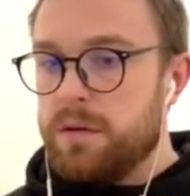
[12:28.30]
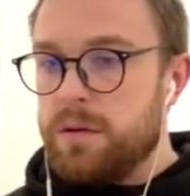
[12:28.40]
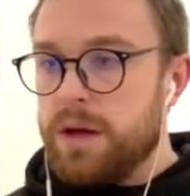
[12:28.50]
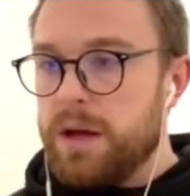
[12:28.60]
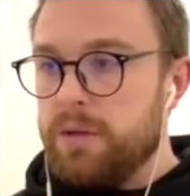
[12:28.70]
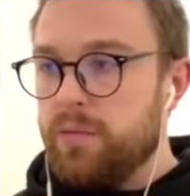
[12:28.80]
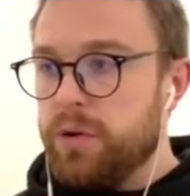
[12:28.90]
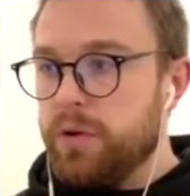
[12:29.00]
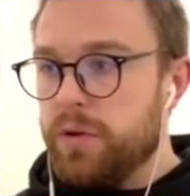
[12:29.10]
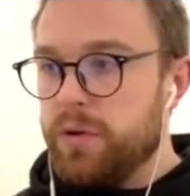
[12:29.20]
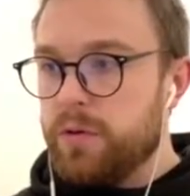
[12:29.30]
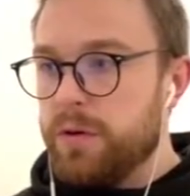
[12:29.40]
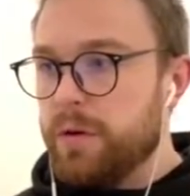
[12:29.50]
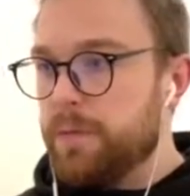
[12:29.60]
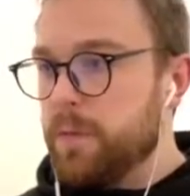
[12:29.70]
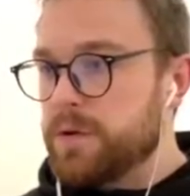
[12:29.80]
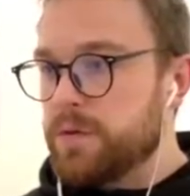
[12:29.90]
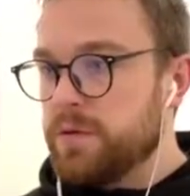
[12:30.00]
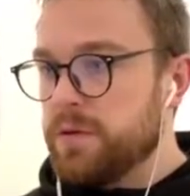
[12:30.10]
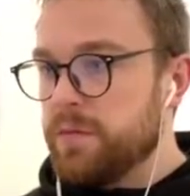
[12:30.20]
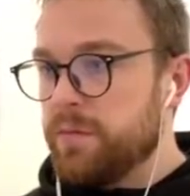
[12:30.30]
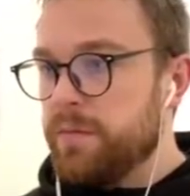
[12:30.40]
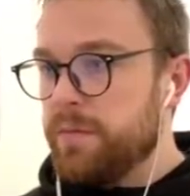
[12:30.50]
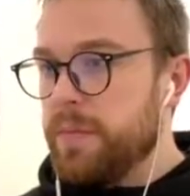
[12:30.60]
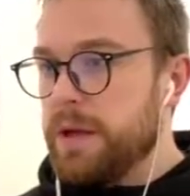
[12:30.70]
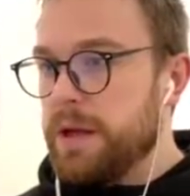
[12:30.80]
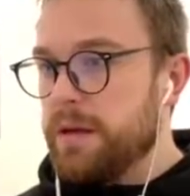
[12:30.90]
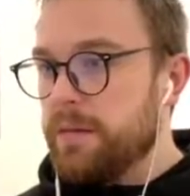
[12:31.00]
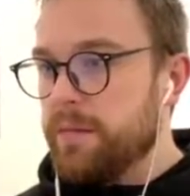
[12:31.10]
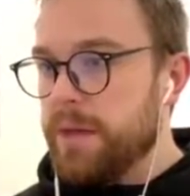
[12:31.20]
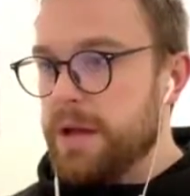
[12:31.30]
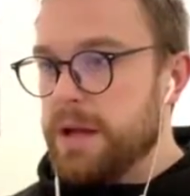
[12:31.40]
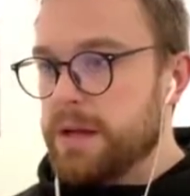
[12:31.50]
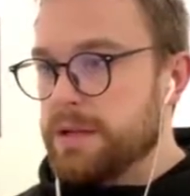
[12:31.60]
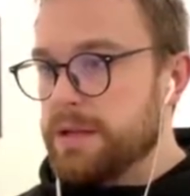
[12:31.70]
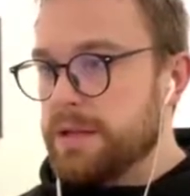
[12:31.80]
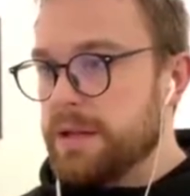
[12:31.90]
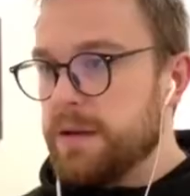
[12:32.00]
And blew the horn, which will make us,